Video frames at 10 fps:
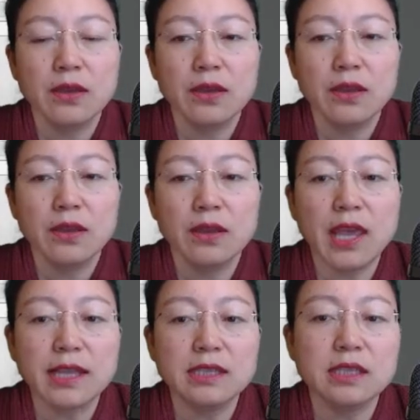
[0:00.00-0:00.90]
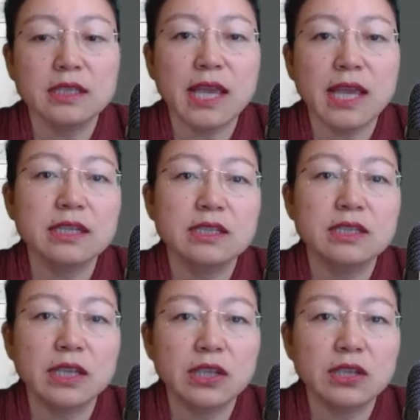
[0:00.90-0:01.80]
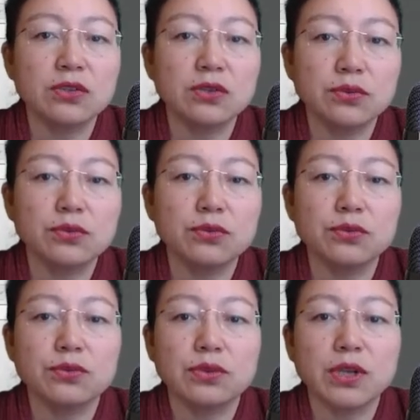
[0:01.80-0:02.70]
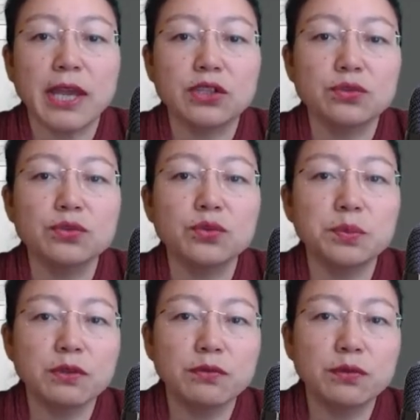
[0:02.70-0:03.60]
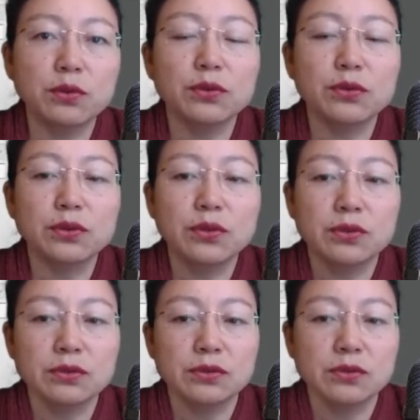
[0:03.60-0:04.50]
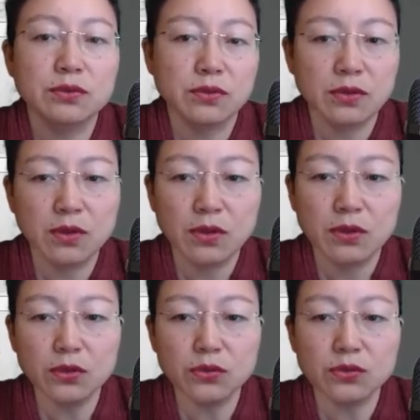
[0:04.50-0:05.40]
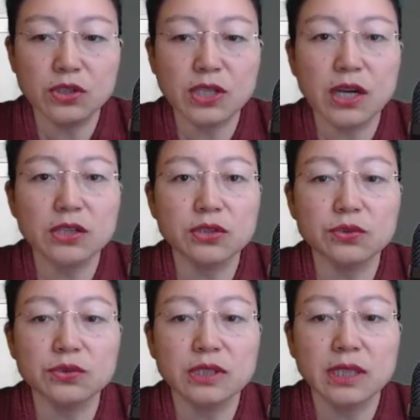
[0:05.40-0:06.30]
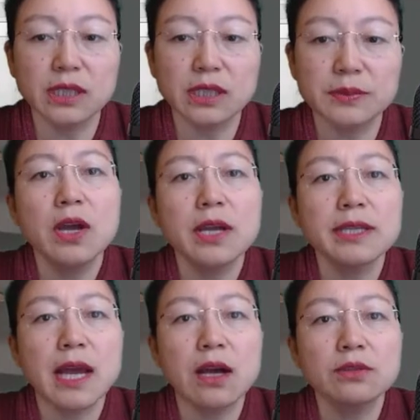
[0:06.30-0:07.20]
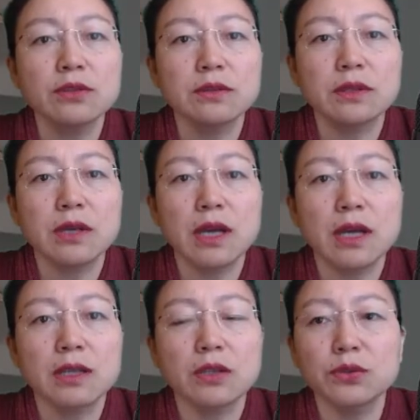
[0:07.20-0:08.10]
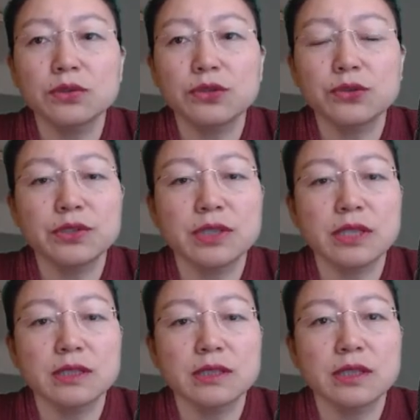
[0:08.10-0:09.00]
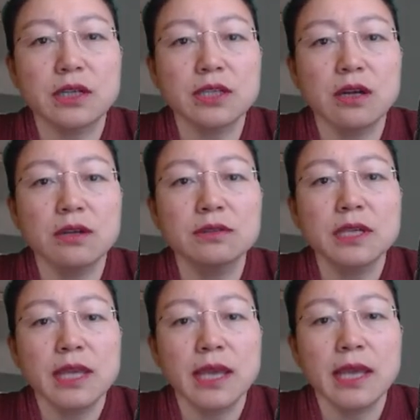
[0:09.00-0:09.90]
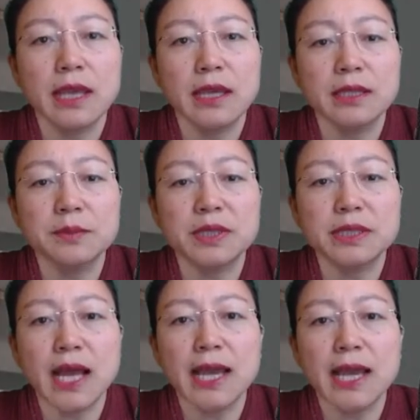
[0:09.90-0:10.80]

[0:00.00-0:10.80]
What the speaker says: That's the second thing you can do before you start using it. Now those two things are done. And beside the